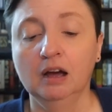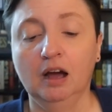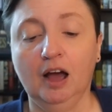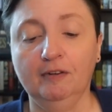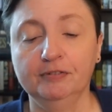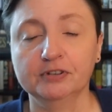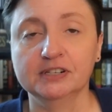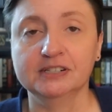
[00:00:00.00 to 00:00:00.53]

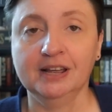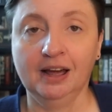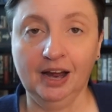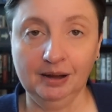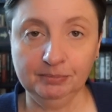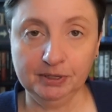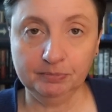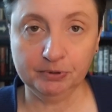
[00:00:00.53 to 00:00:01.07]
offers a
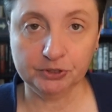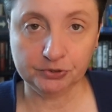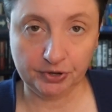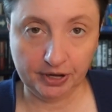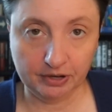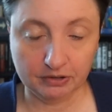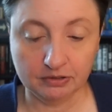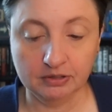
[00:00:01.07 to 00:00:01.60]
timely
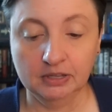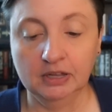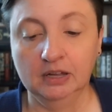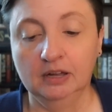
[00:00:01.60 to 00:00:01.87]
portrayal